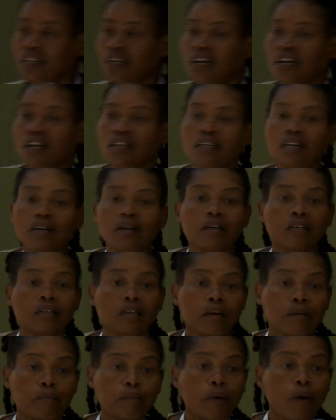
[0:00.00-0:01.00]
had
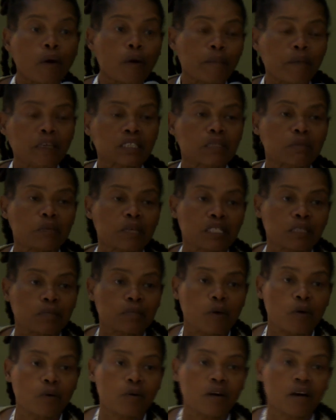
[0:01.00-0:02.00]
a proper space
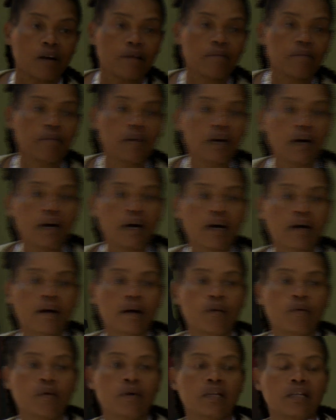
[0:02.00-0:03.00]
program
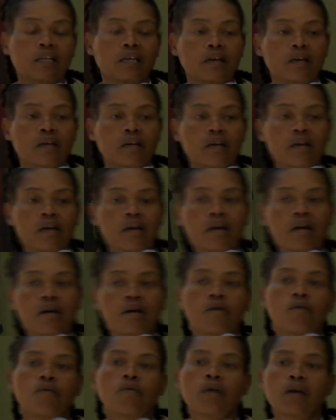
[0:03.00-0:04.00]
where they
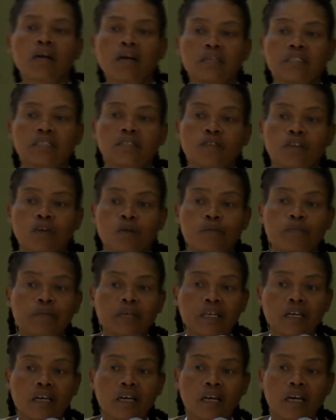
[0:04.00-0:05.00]
were
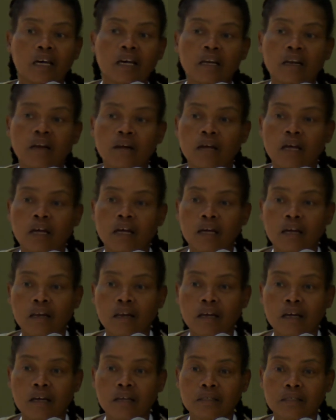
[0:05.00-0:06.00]
developing
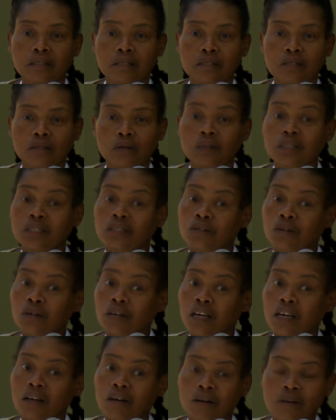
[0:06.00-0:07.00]
a solid
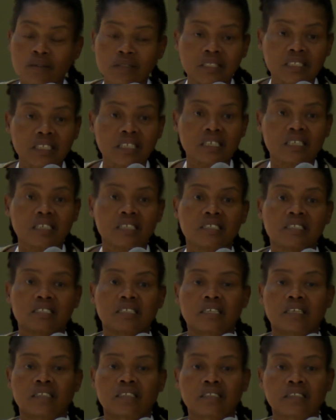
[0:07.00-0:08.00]
rocket launchers
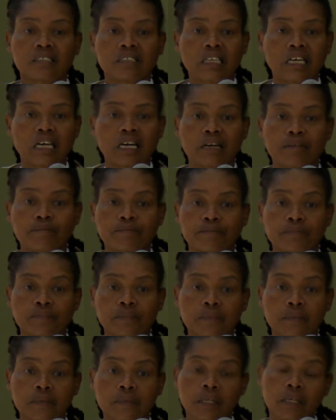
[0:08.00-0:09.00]
and a
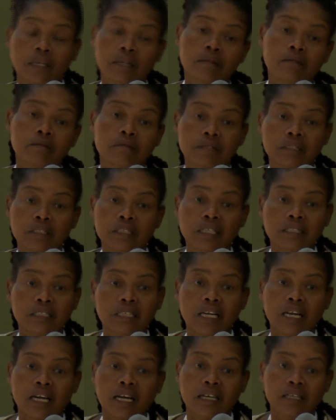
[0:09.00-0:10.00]

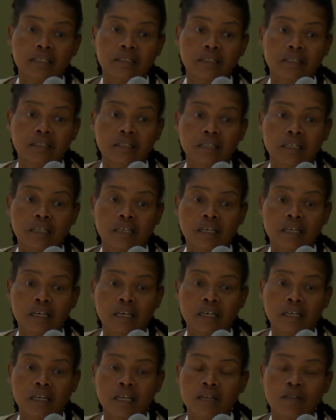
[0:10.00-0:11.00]
satellite,
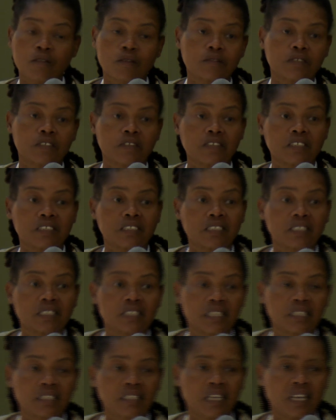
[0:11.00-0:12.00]
an Earth observation
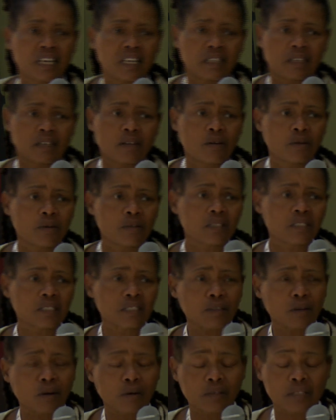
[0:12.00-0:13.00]
satellite. They
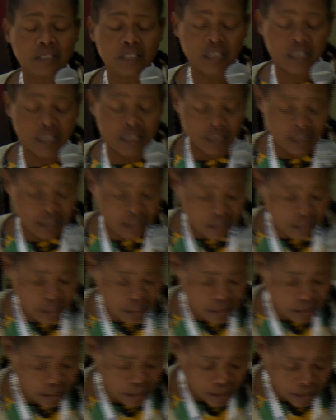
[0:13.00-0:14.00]
called it the Green Set at the